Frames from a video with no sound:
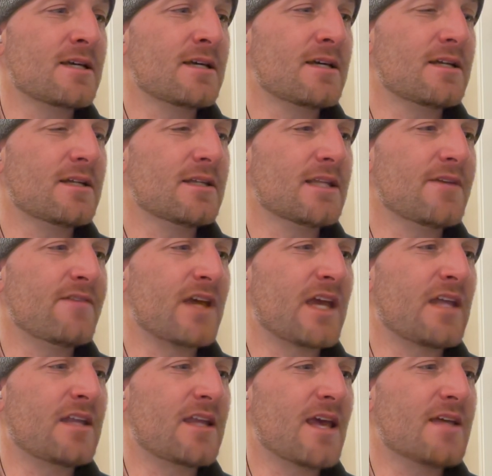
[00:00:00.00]
living
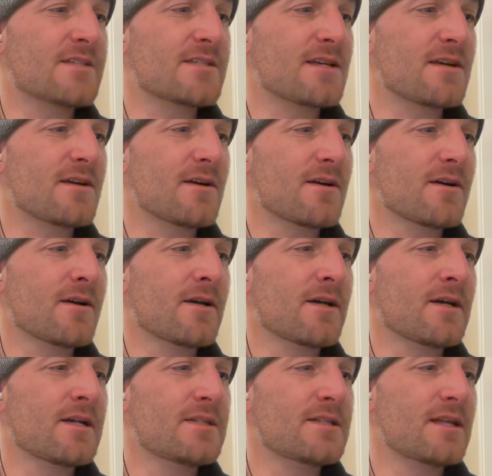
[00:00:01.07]
in Gezer.
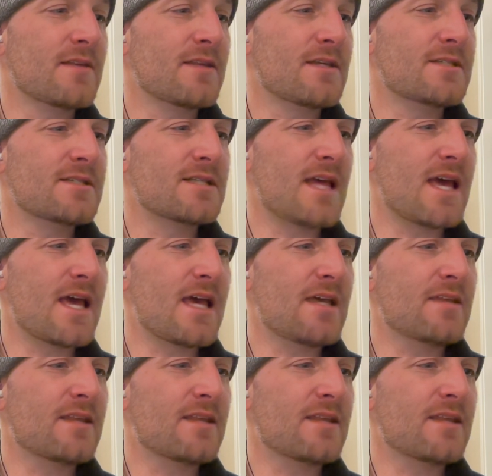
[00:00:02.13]
To this day,